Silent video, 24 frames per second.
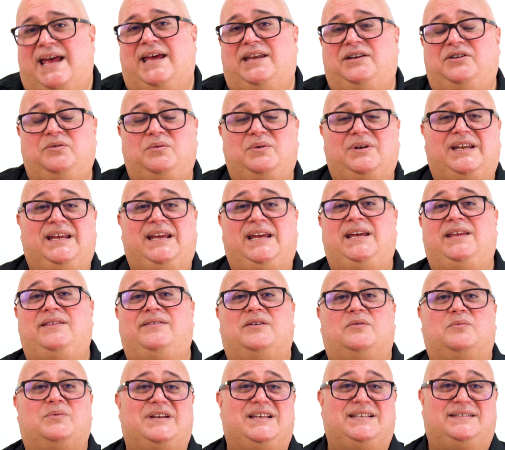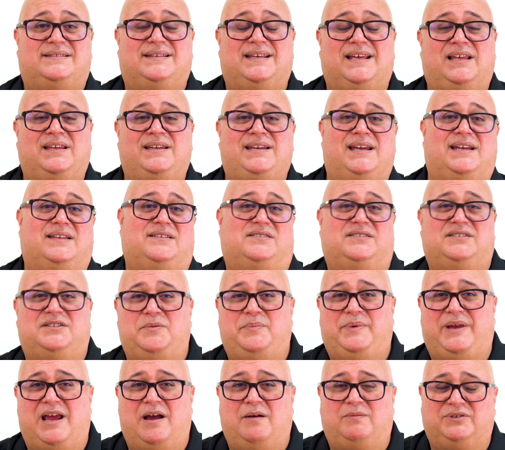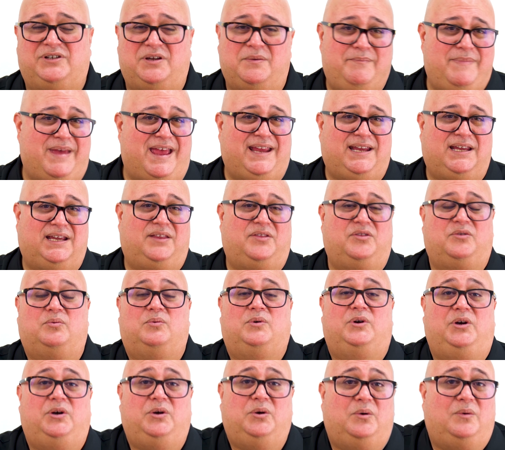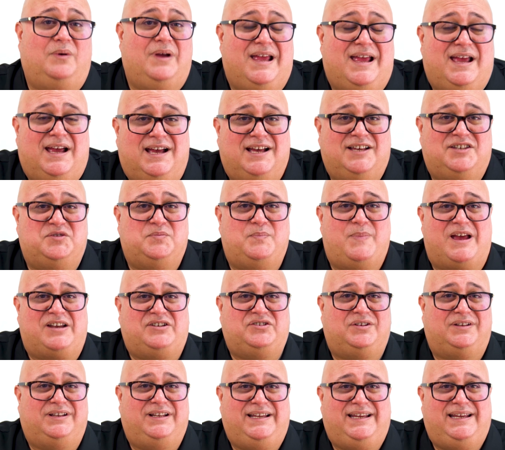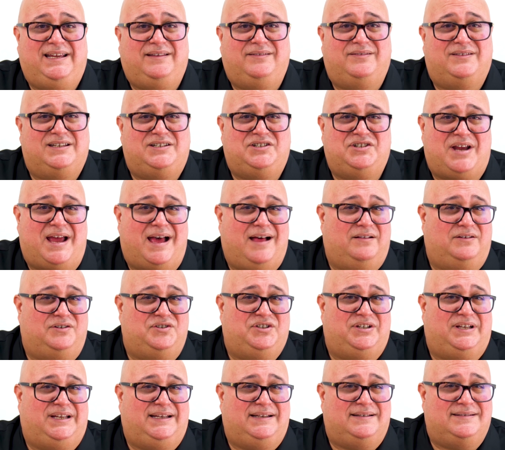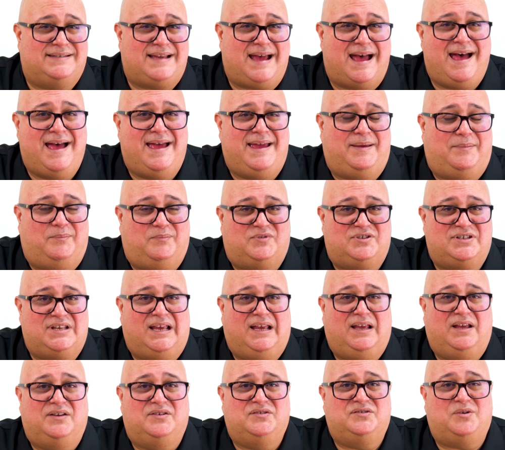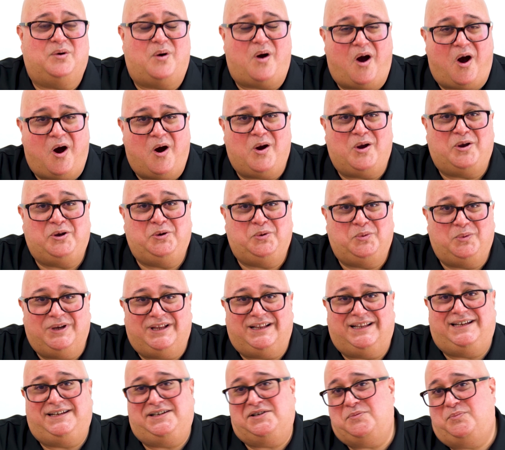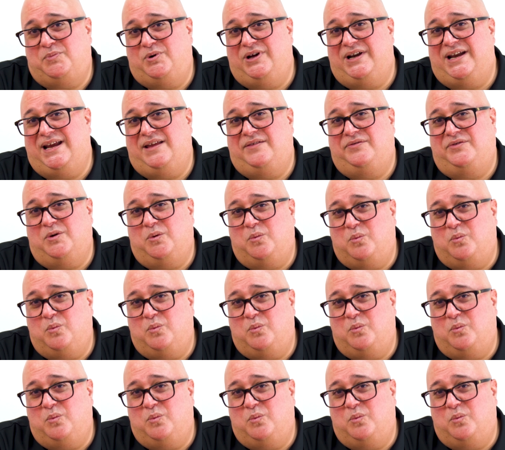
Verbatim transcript: and you need the resilience to be able to make it through, especially the challenging times. So are you willing to put in the